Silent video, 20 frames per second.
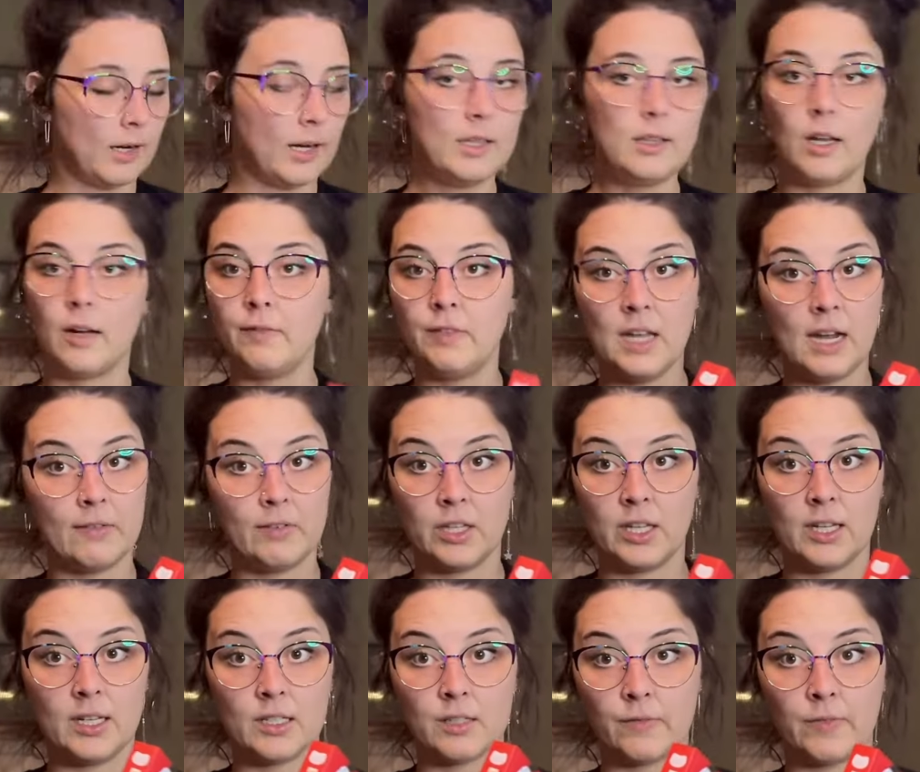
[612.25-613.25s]
I love the
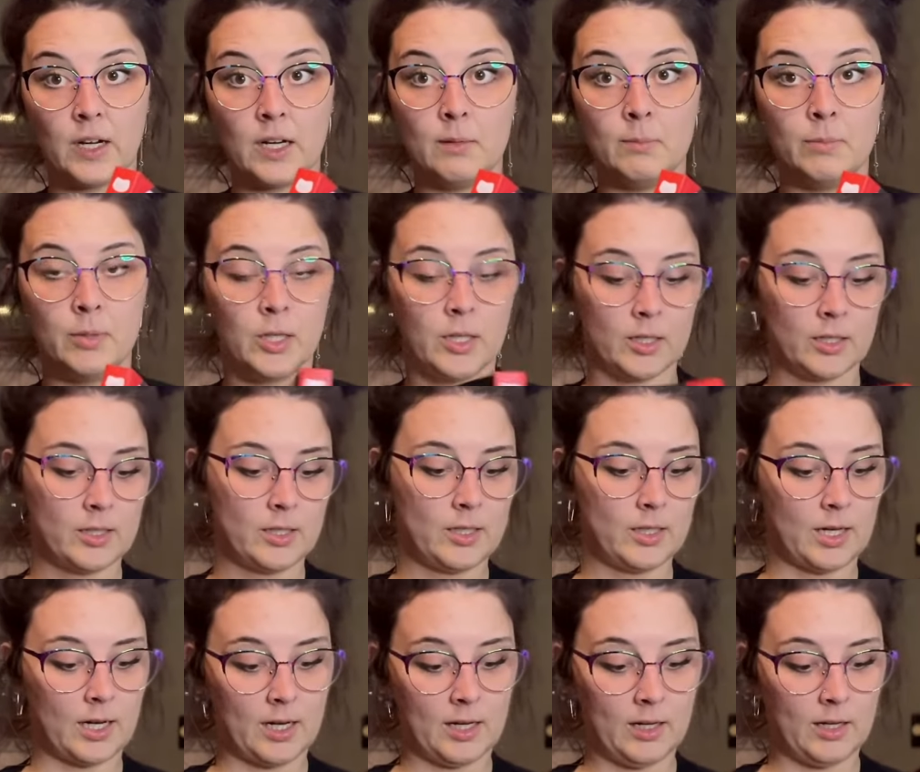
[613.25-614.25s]
Everything Is Fine books.
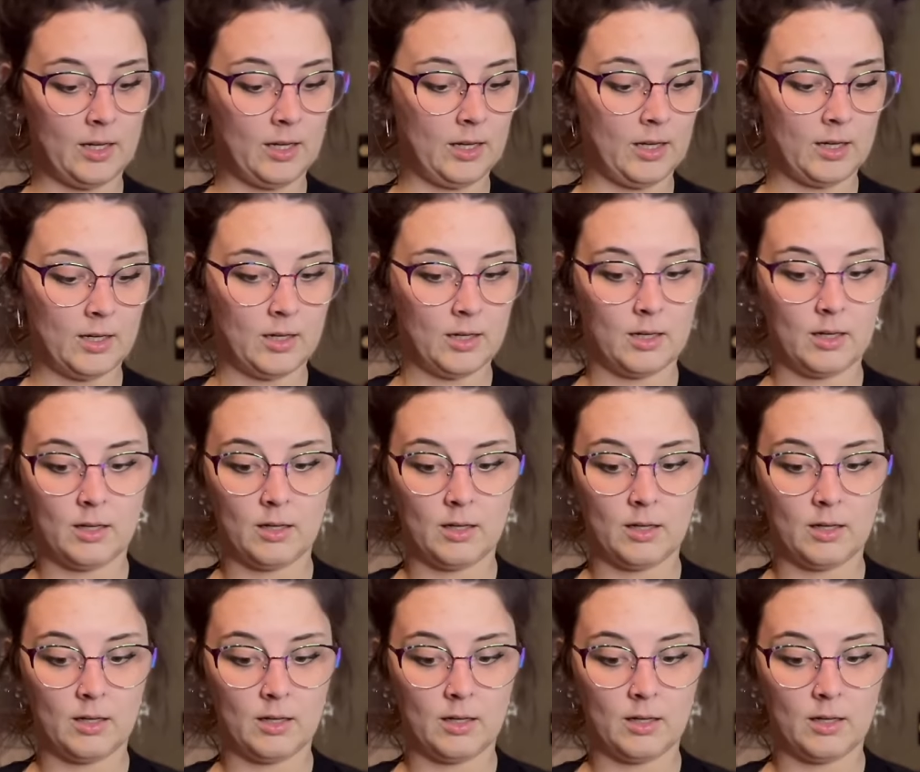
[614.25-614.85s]
I